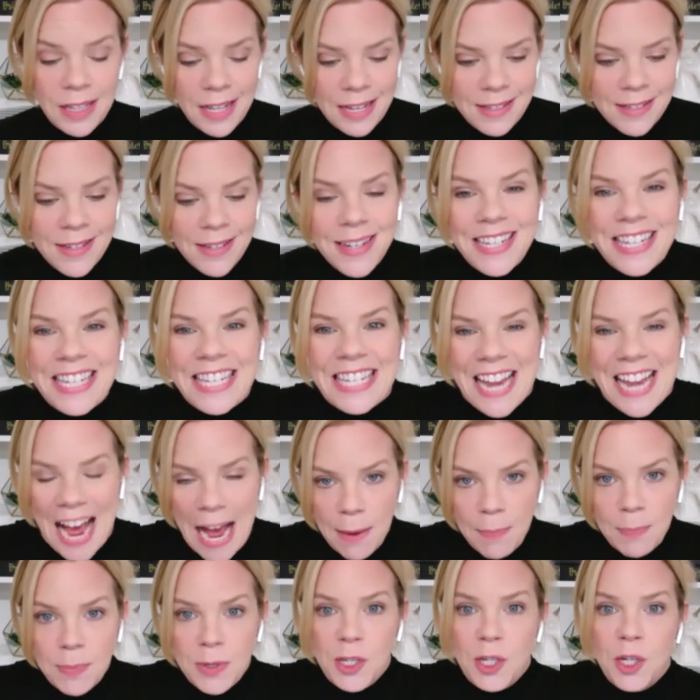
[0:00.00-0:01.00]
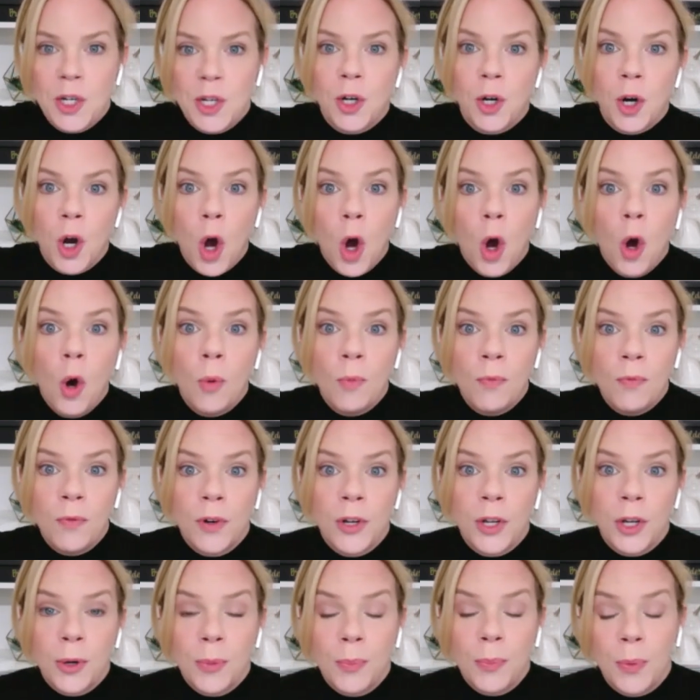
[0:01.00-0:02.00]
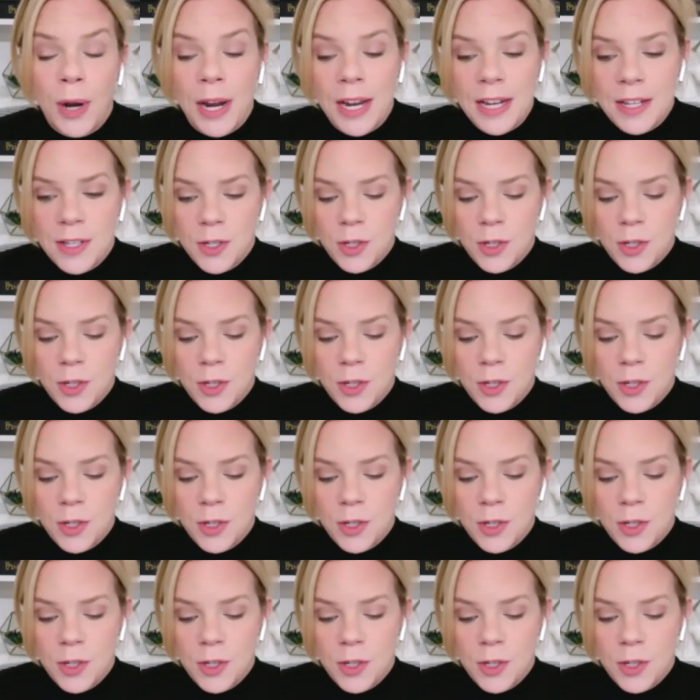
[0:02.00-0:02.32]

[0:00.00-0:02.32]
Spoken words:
Let's adapt your home for your brain.